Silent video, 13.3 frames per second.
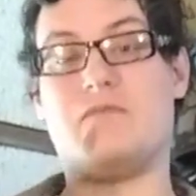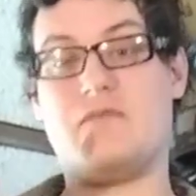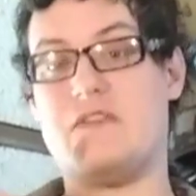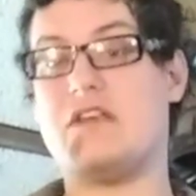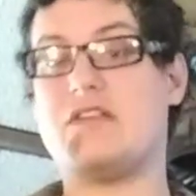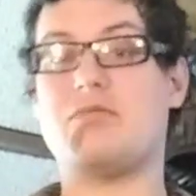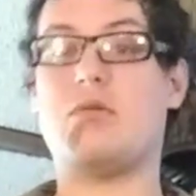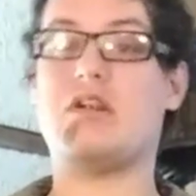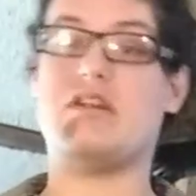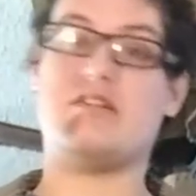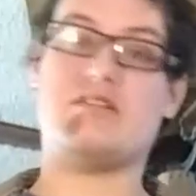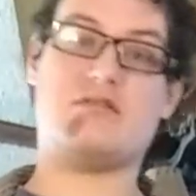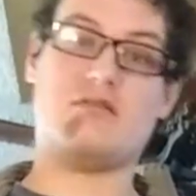this one
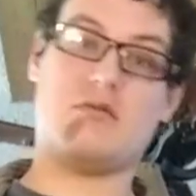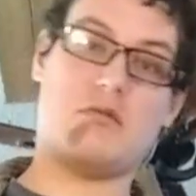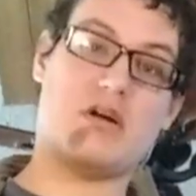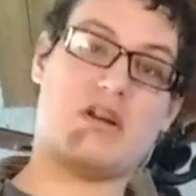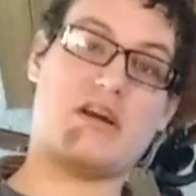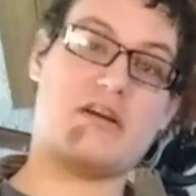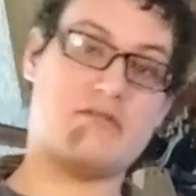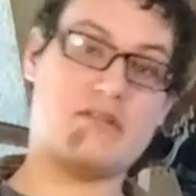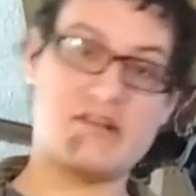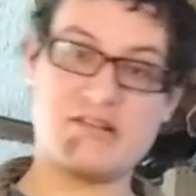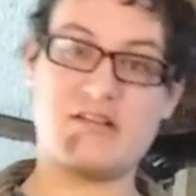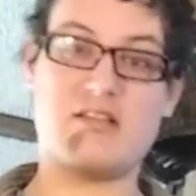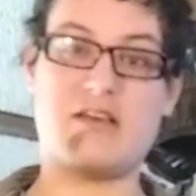is the one I
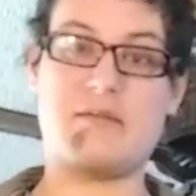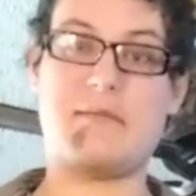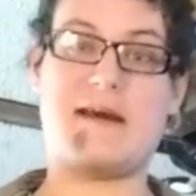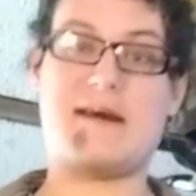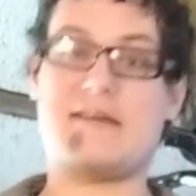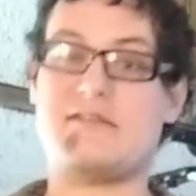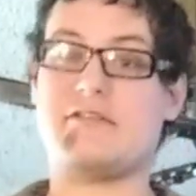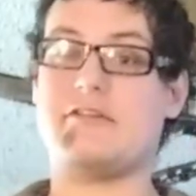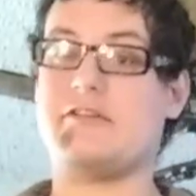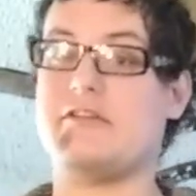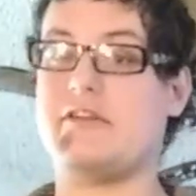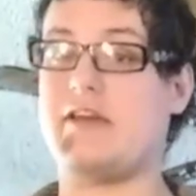recently mastered